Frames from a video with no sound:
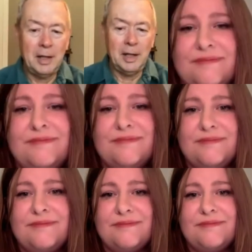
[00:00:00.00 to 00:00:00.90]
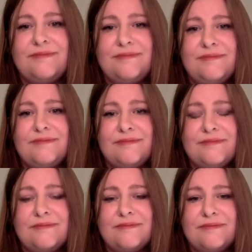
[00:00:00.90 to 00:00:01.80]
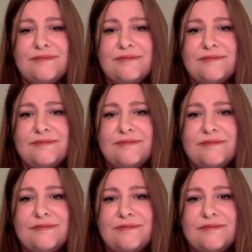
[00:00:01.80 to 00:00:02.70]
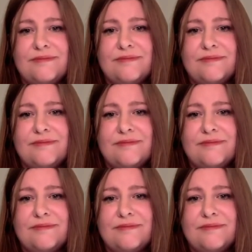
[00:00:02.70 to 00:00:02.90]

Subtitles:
And those cases